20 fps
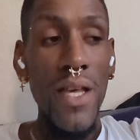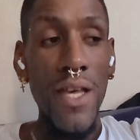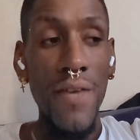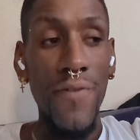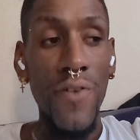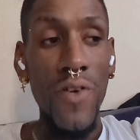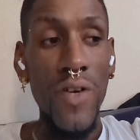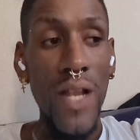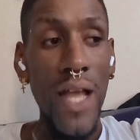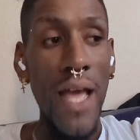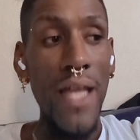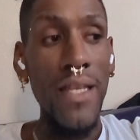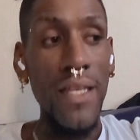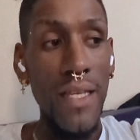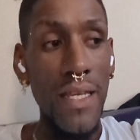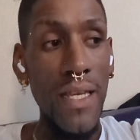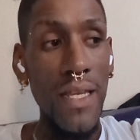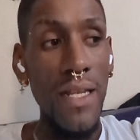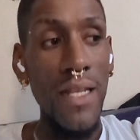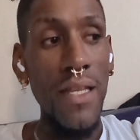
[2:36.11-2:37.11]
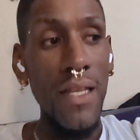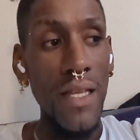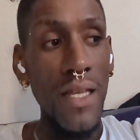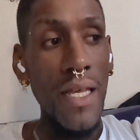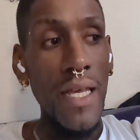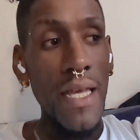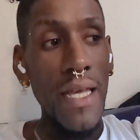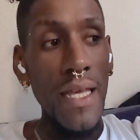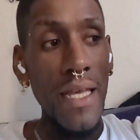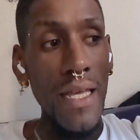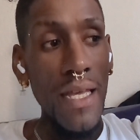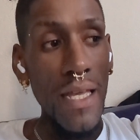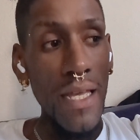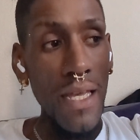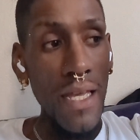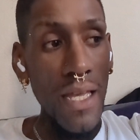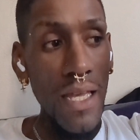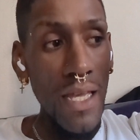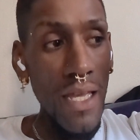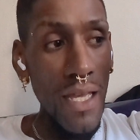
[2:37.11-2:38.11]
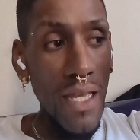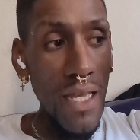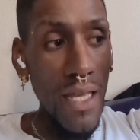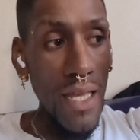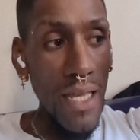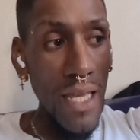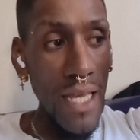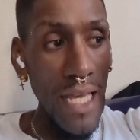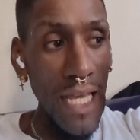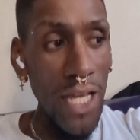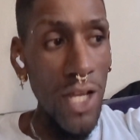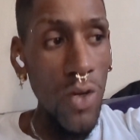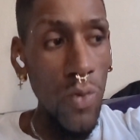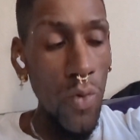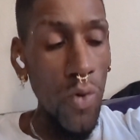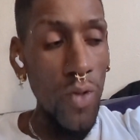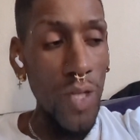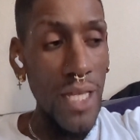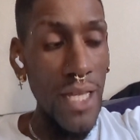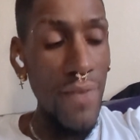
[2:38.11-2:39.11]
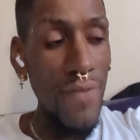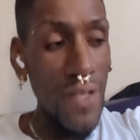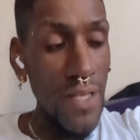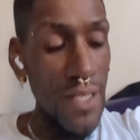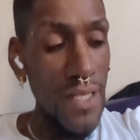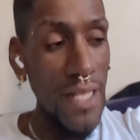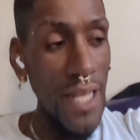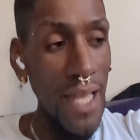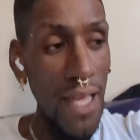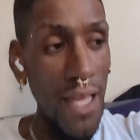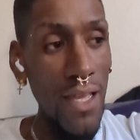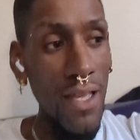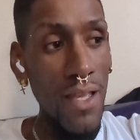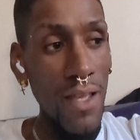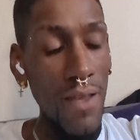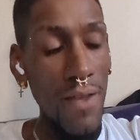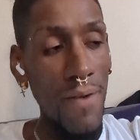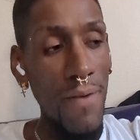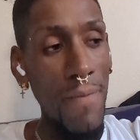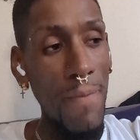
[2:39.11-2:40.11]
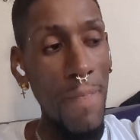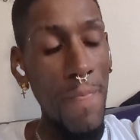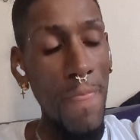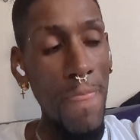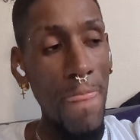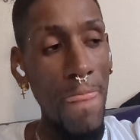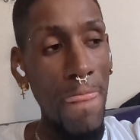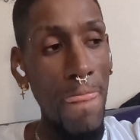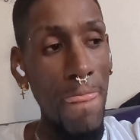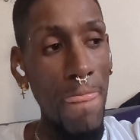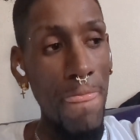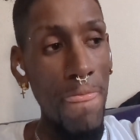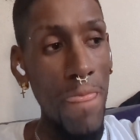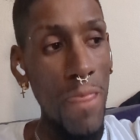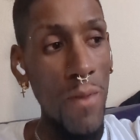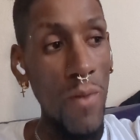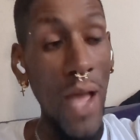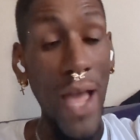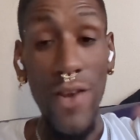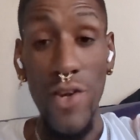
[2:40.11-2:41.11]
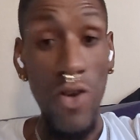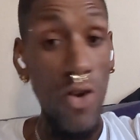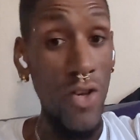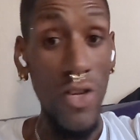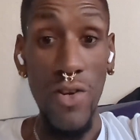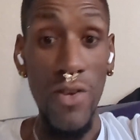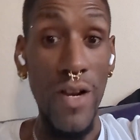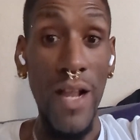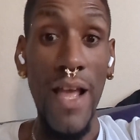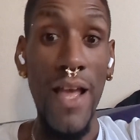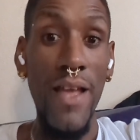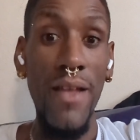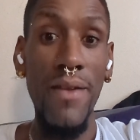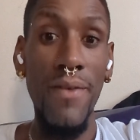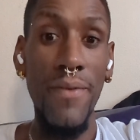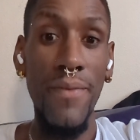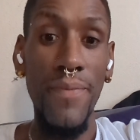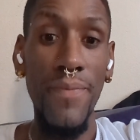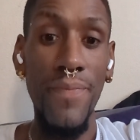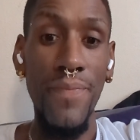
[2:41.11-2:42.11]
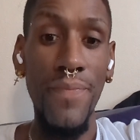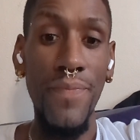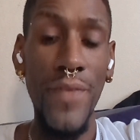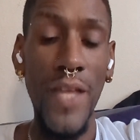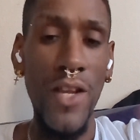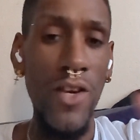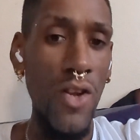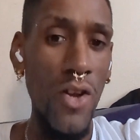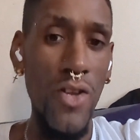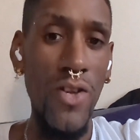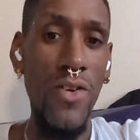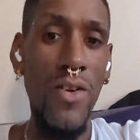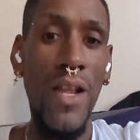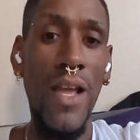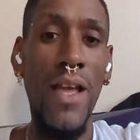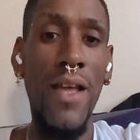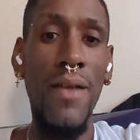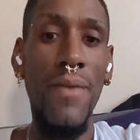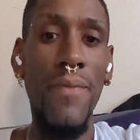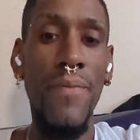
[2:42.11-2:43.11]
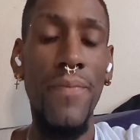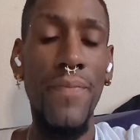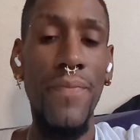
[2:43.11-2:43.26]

if you're not getting equal give and take, I know you're not. I know you're not.